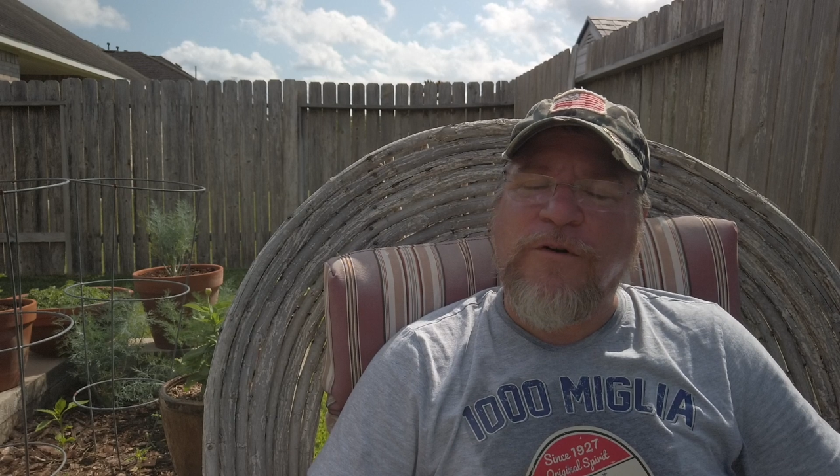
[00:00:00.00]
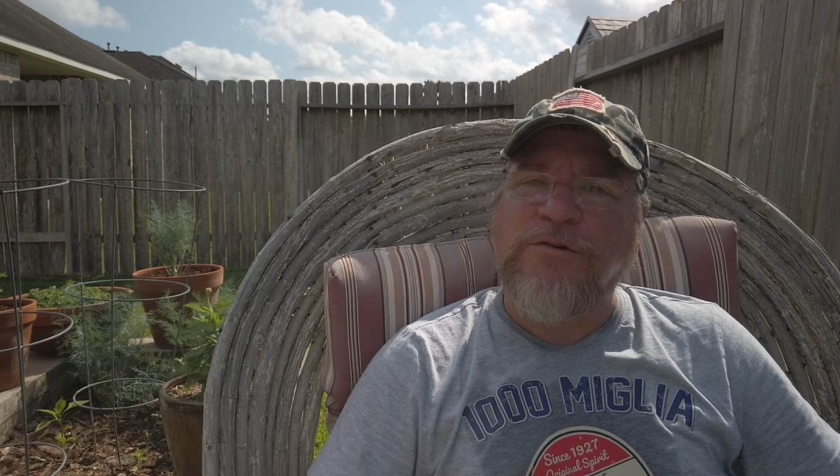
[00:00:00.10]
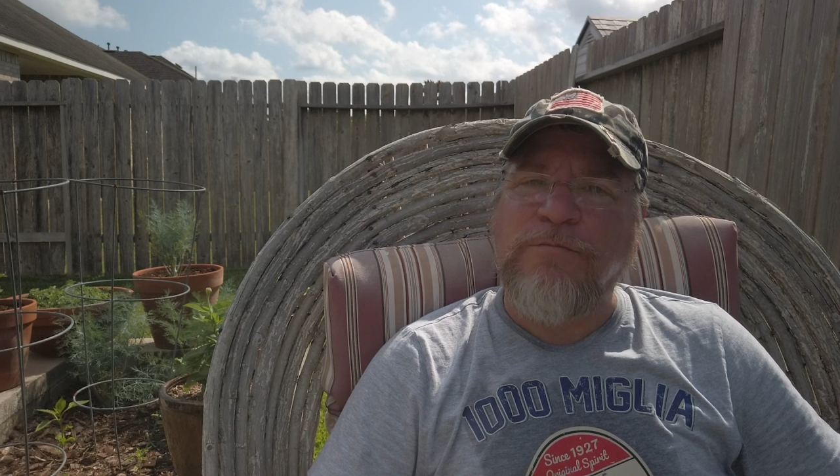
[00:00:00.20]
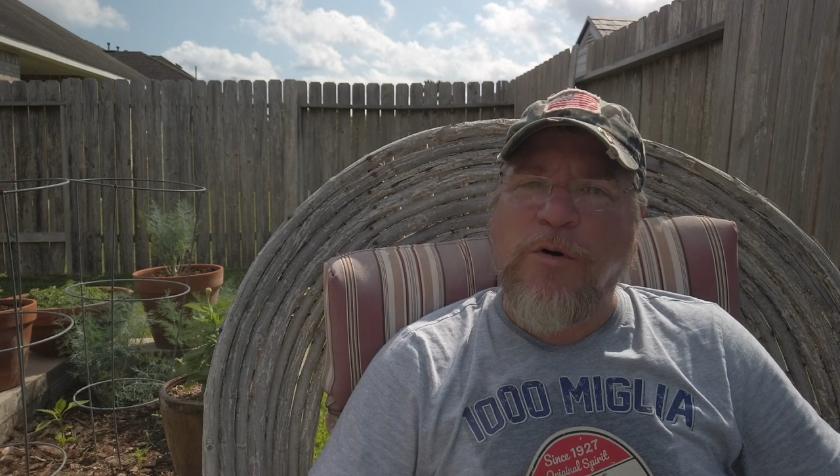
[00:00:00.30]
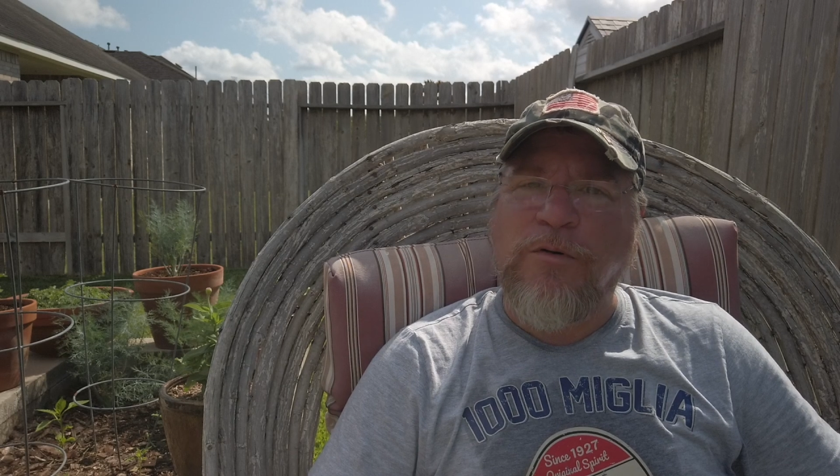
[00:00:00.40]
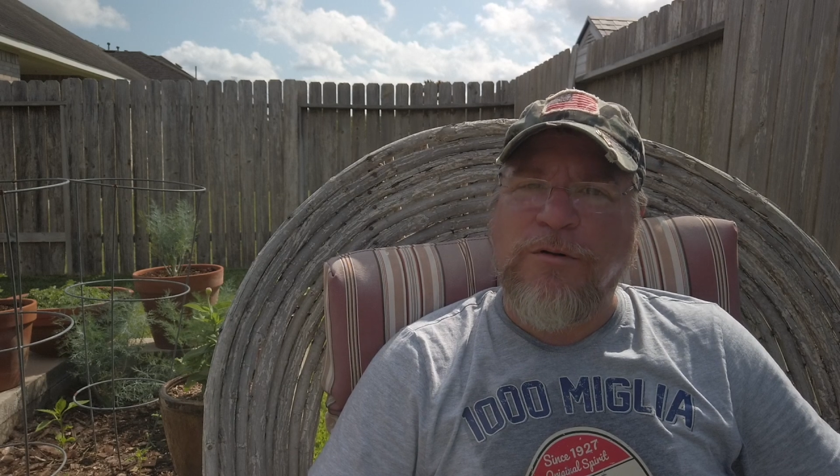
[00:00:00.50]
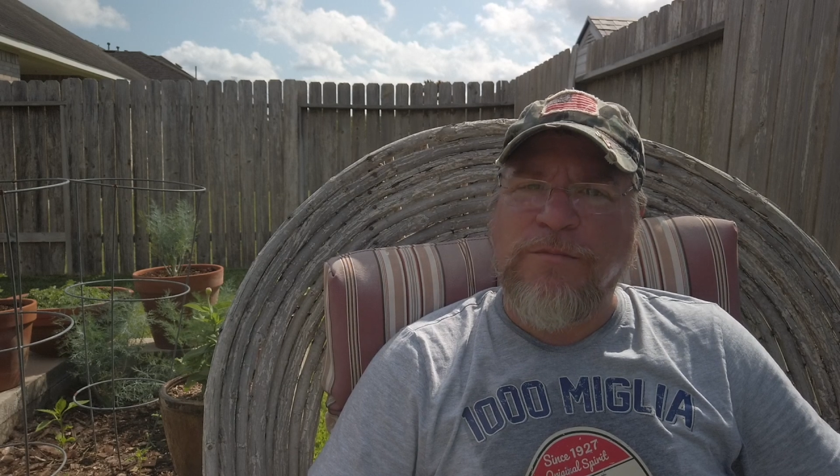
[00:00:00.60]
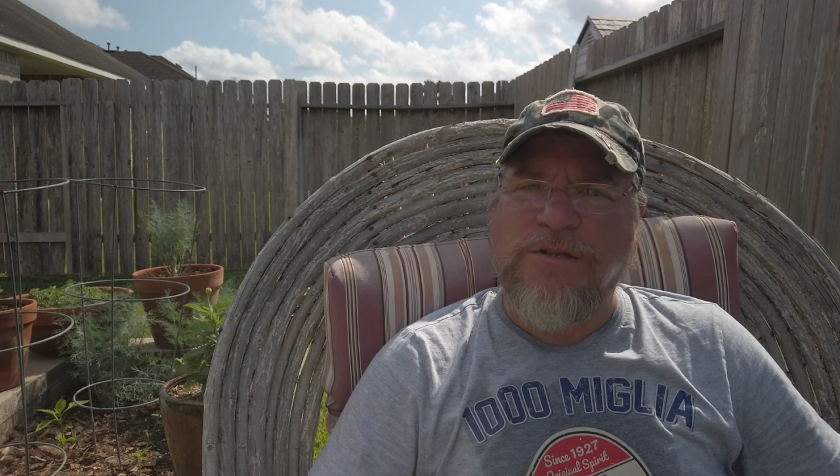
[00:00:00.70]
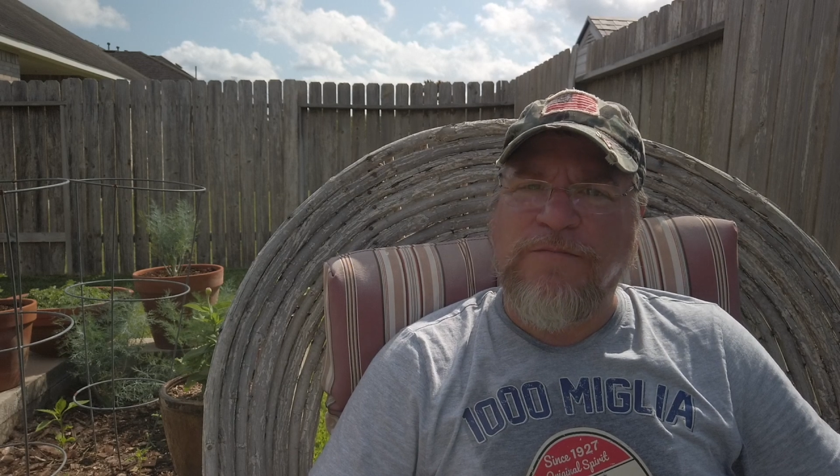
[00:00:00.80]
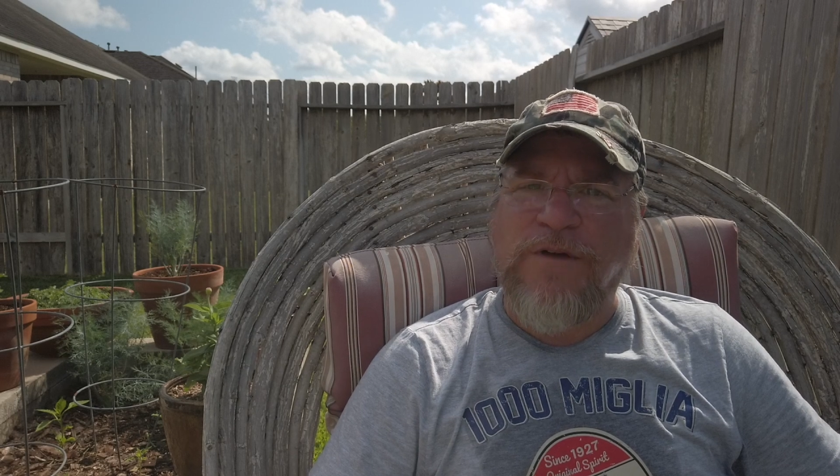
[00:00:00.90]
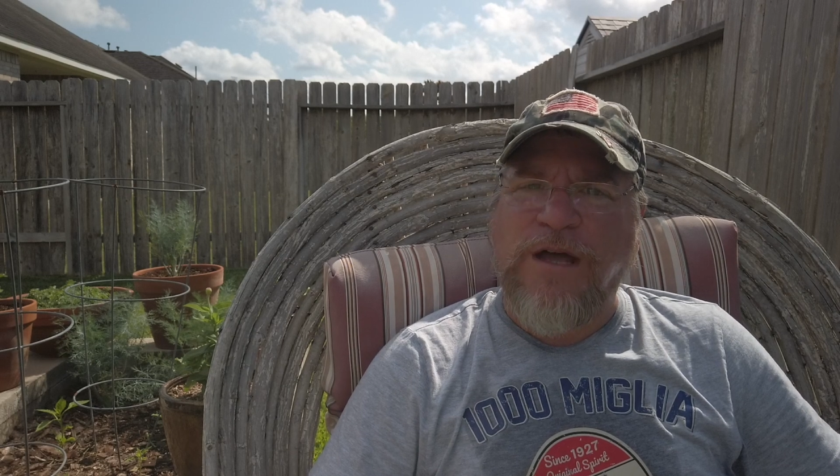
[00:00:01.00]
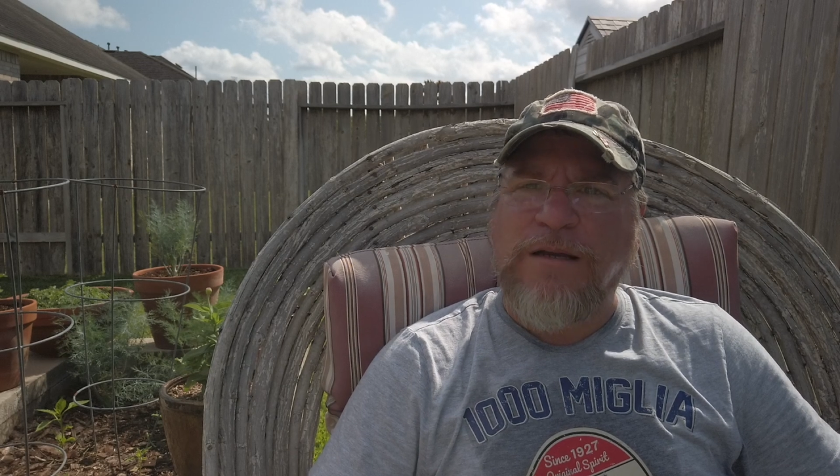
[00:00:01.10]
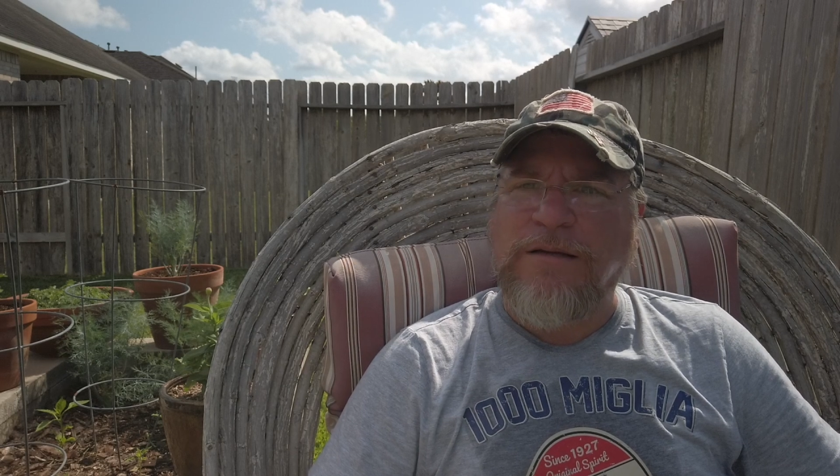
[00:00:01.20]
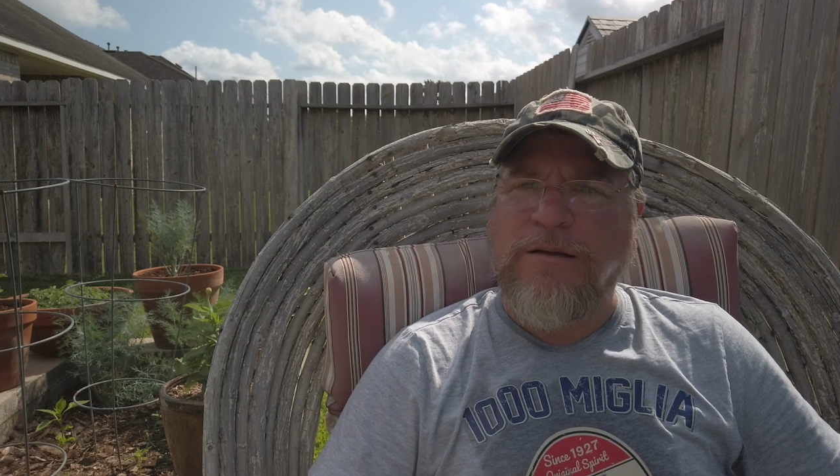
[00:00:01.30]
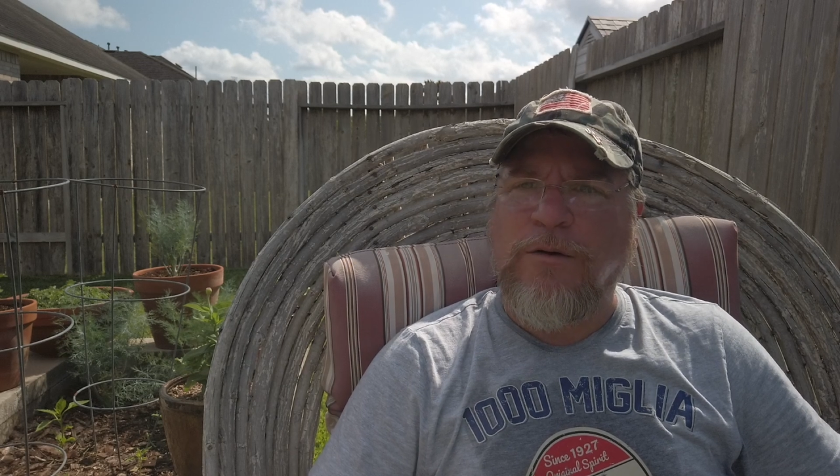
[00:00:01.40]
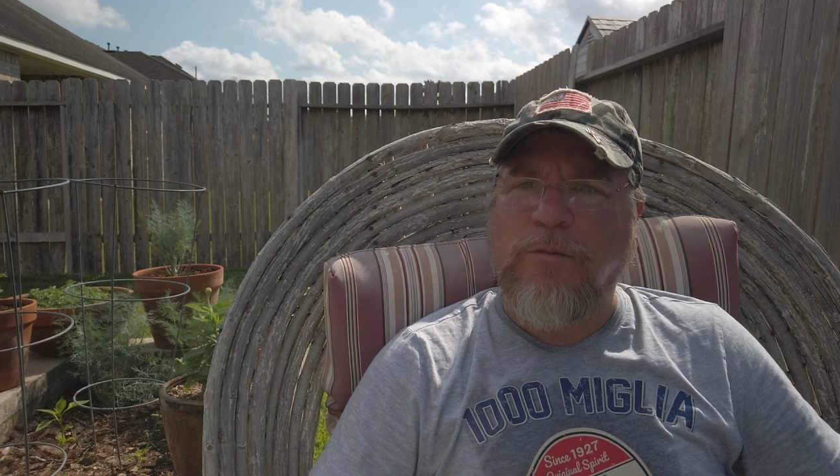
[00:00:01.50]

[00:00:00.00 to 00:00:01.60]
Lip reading: first modems. In fact,